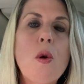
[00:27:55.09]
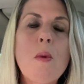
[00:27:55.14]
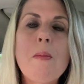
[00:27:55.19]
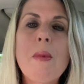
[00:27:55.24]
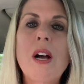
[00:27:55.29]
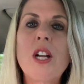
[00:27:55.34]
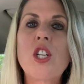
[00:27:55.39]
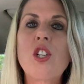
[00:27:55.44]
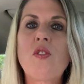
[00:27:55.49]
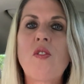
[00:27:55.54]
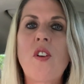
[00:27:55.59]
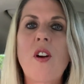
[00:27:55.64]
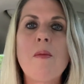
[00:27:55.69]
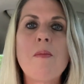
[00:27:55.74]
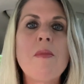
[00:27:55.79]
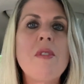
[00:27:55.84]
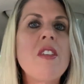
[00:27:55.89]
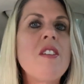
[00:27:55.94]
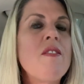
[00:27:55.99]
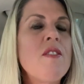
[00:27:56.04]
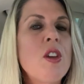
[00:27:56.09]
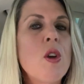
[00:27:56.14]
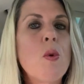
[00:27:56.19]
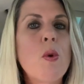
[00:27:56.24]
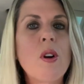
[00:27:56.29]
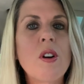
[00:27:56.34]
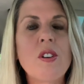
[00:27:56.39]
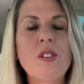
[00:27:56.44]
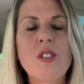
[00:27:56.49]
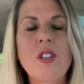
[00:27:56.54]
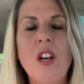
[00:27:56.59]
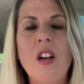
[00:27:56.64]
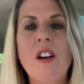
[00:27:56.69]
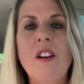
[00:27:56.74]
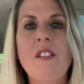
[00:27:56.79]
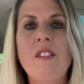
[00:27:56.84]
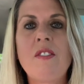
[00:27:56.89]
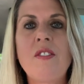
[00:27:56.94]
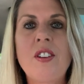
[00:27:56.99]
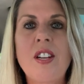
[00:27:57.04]
much from the viewers
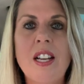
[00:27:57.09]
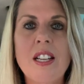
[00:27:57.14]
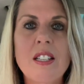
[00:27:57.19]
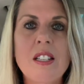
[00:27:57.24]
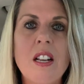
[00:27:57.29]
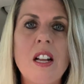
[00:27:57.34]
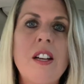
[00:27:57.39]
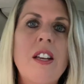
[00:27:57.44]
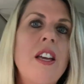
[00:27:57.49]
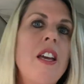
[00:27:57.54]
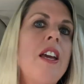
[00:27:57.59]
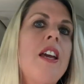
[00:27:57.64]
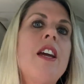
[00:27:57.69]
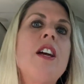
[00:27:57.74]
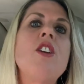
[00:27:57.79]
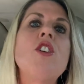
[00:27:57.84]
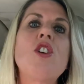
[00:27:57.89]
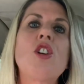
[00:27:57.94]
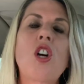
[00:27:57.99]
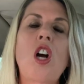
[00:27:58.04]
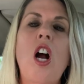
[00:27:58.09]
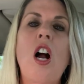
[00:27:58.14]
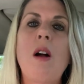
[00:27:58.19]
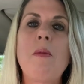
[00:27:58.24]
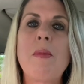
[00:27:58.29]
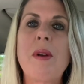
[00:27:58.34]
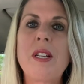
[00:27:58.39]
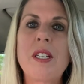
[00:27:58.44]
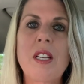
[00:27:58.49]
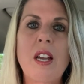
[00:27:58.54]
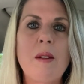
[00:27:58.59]
of Teslucky in your comments.